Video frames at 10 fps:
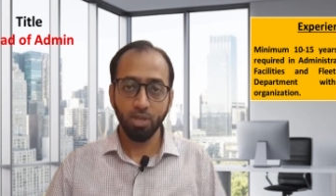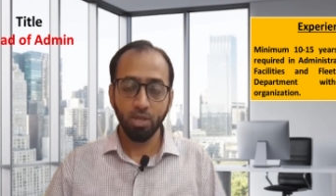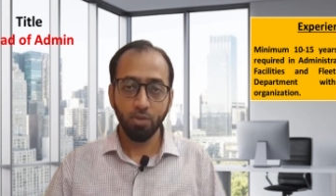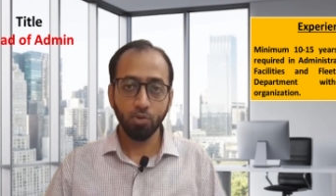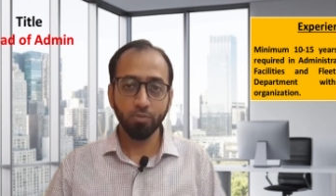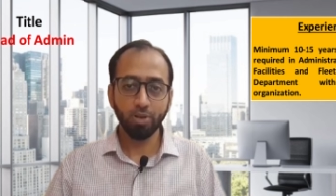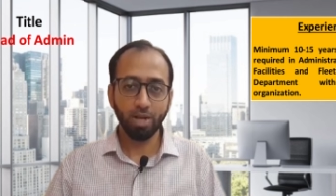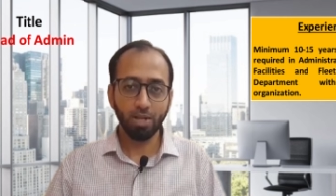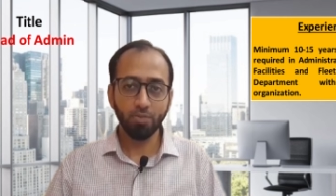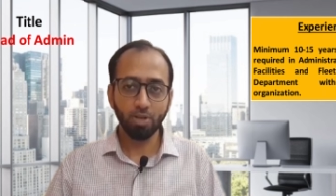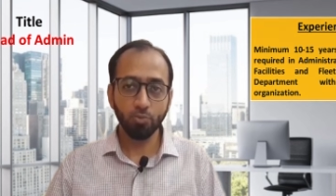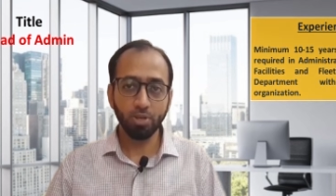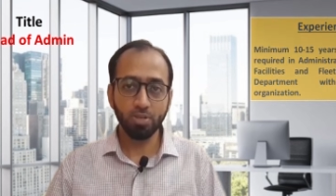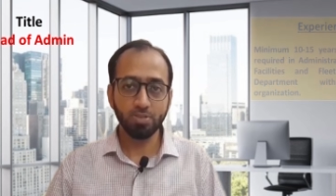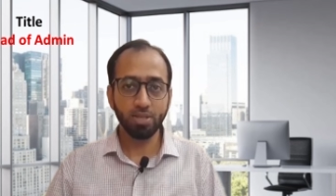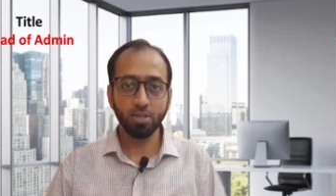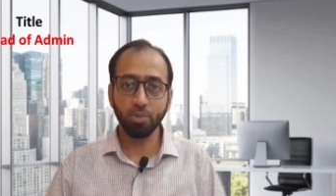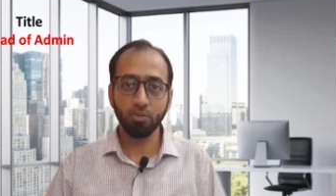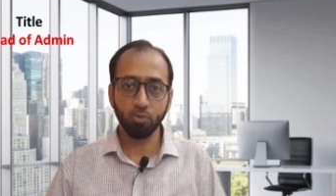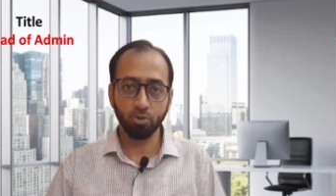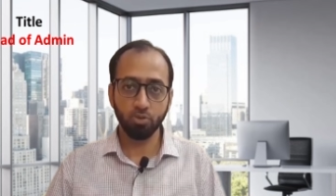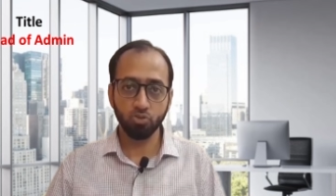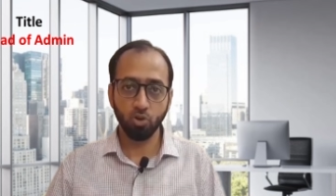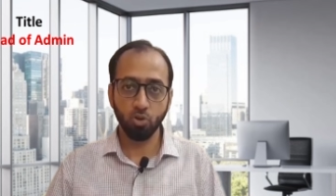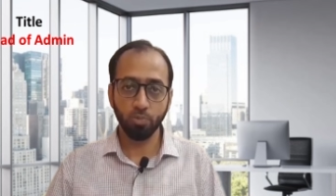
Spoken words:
If you have the relevant experience, then apply for this job.